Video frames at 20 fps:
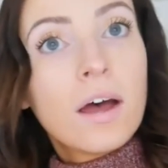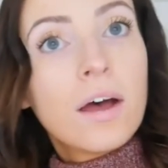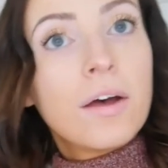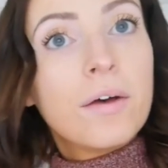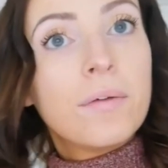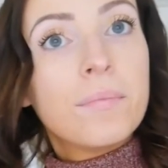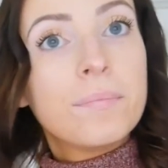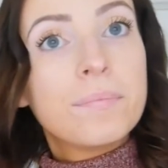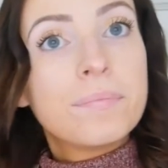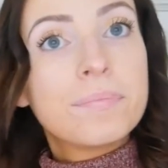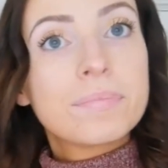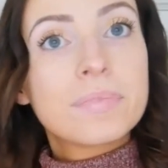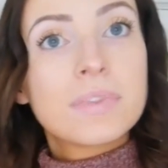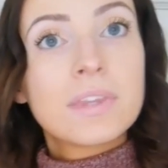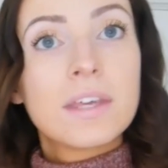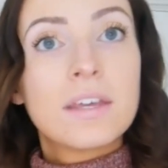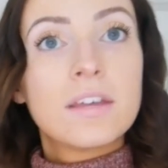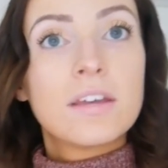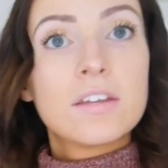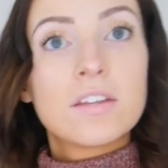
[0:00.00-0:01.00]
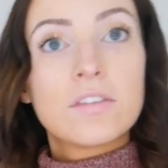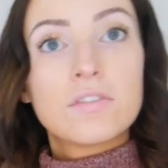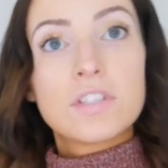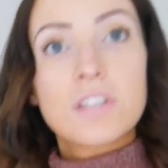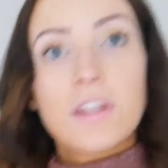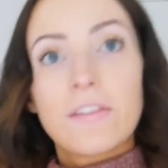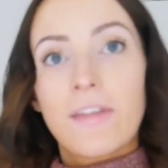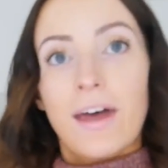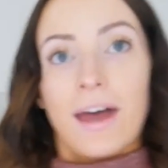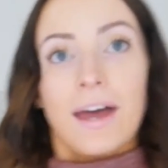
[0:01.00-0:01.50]
I've
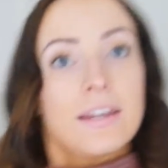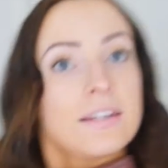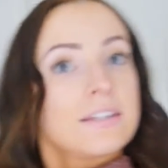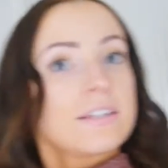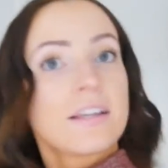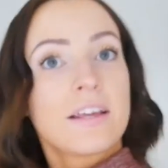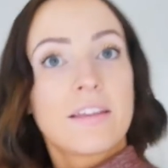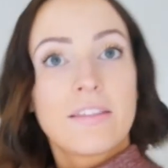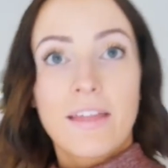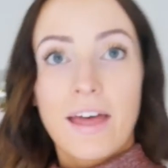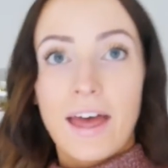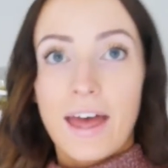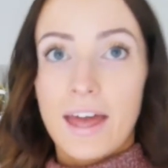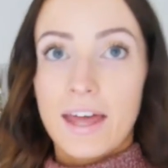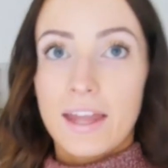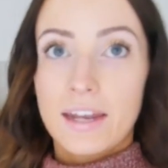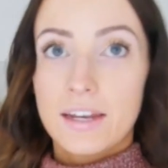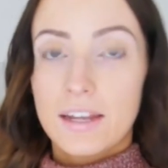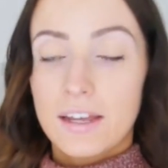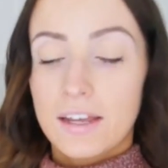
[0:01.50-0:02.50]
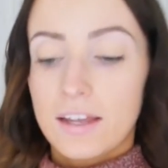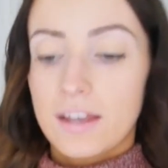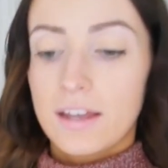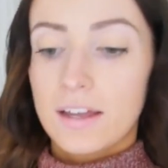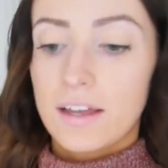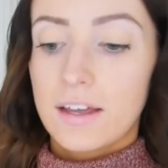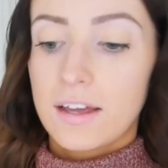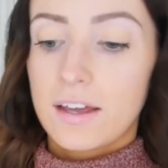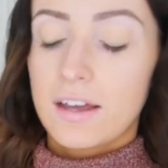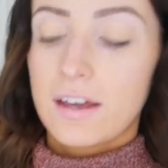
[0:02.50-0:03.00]
just done that. And then
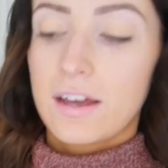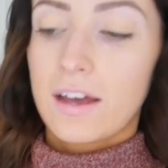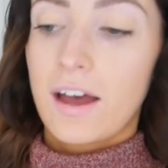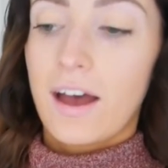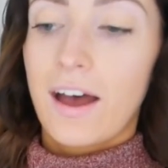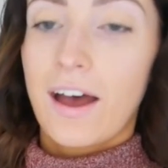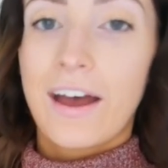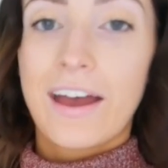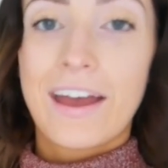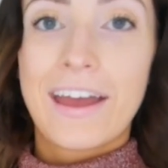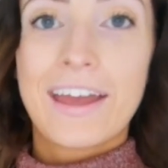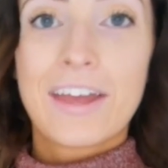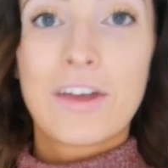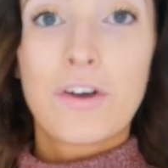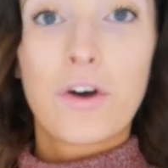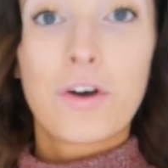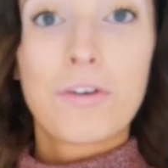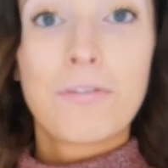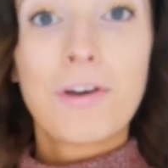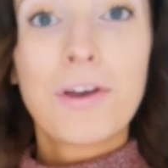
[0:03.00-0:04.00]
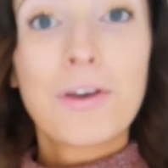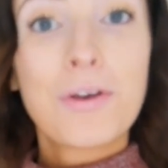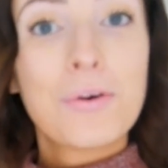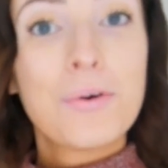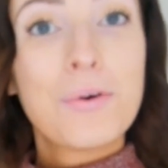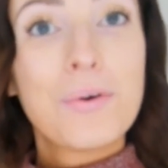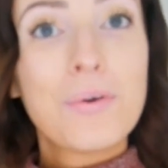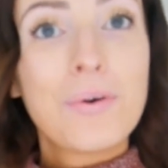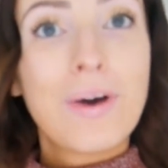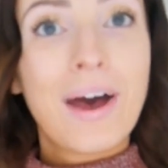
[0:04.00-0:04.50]
I got a phone
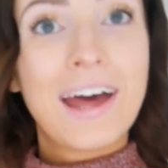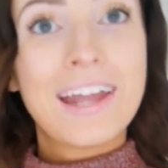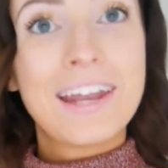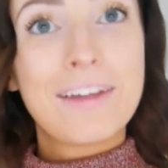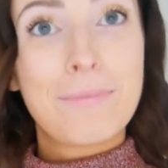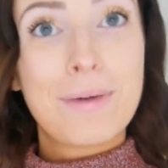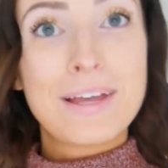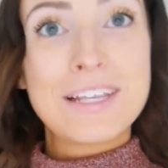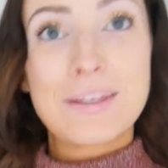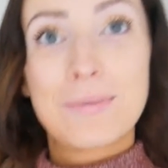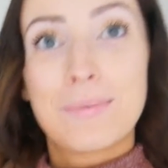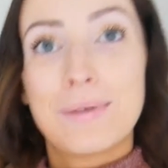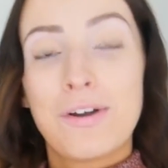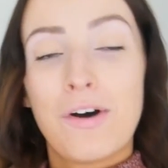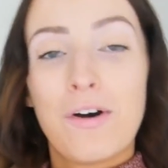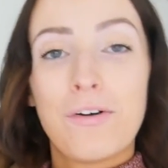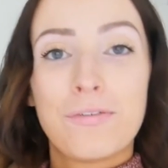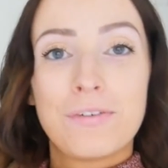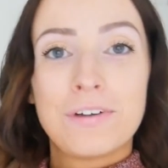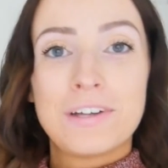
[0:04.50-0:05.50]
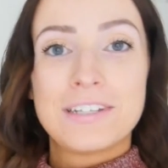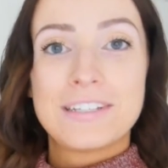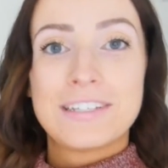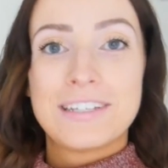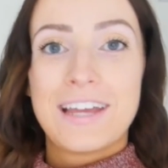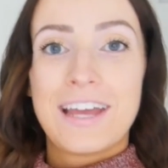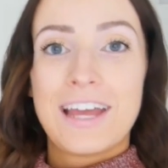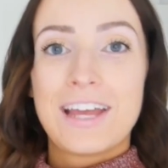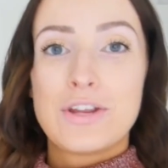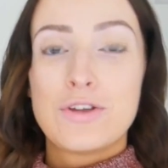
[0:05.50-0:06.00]
call and I've basically been
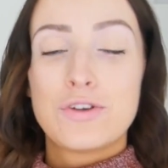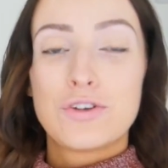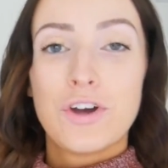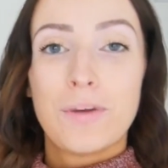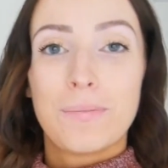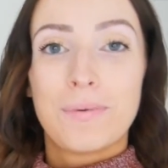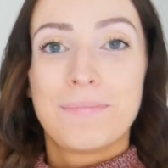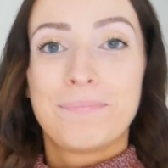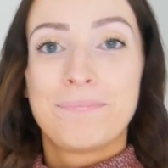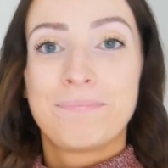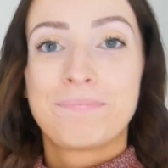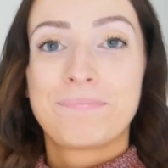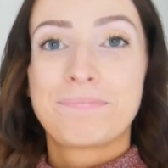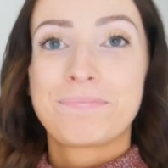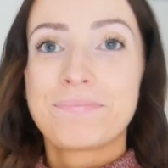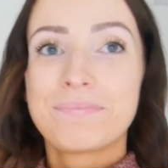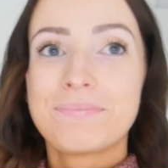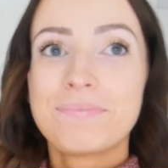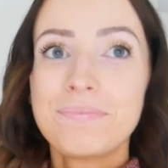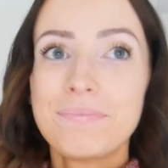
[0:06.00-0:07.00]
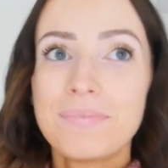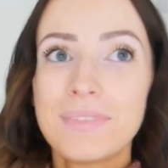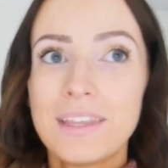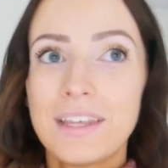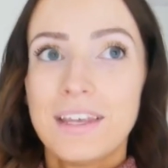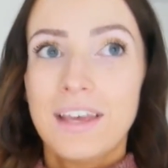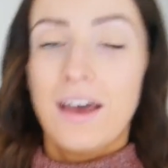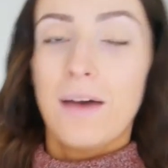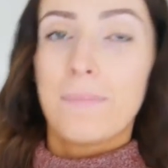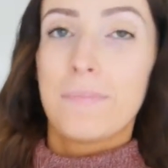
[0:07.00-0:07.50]
offered a new job.
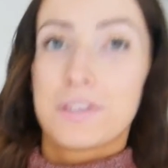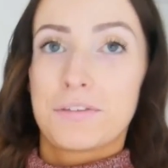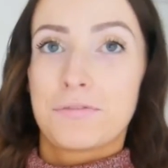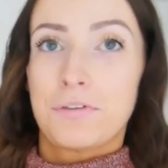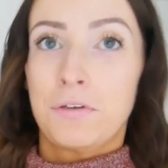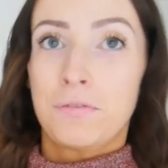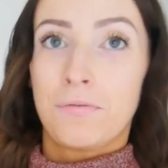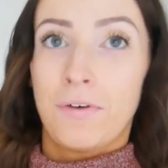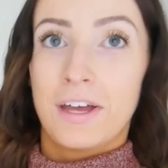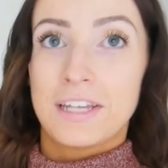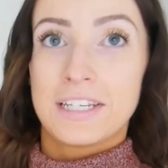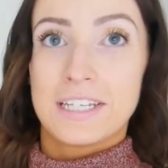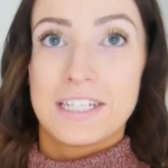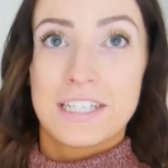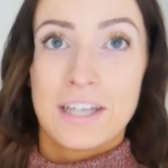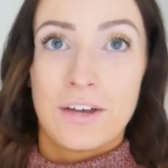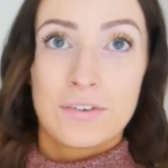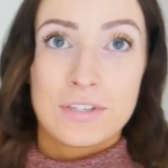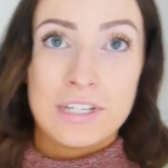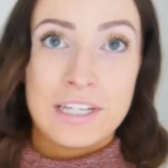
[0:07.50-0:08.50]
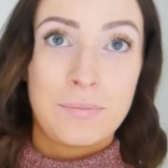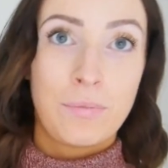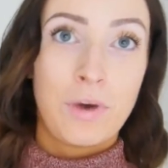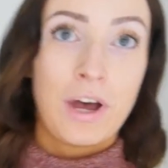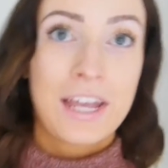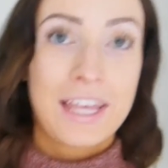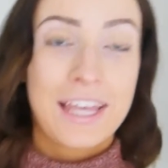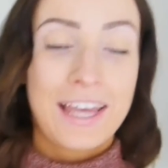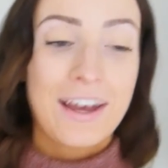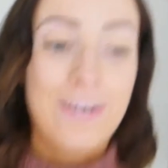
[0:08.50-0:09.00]
There's a few fine details I'm
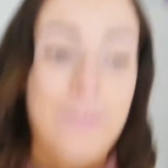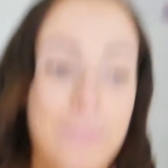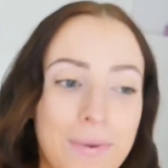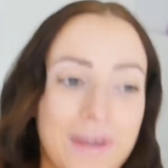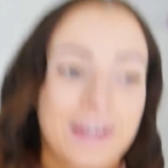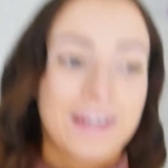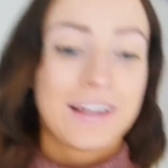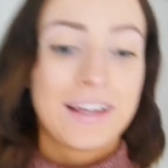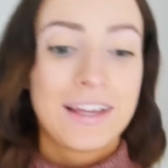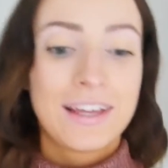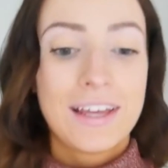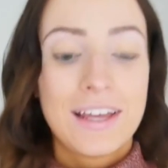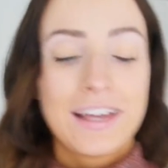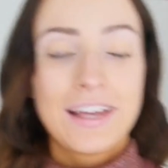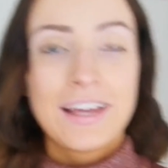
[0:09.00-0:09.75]
working out, but